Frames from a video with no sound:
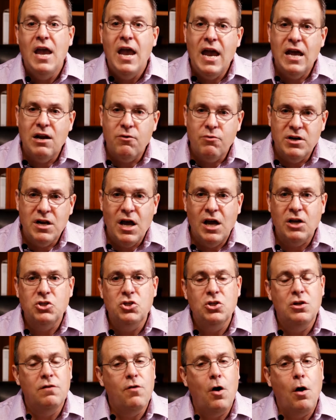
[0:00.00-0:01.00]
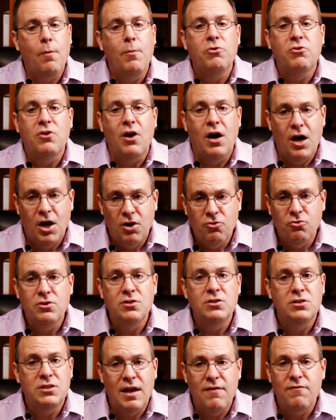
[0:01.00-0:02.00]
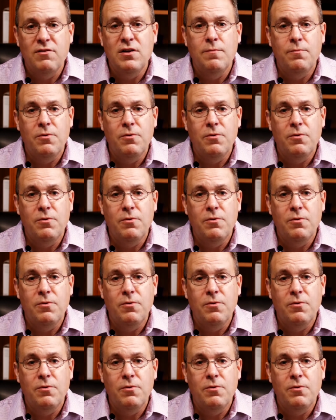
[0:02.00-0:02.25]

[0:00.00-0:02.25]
and a reduction of almost 170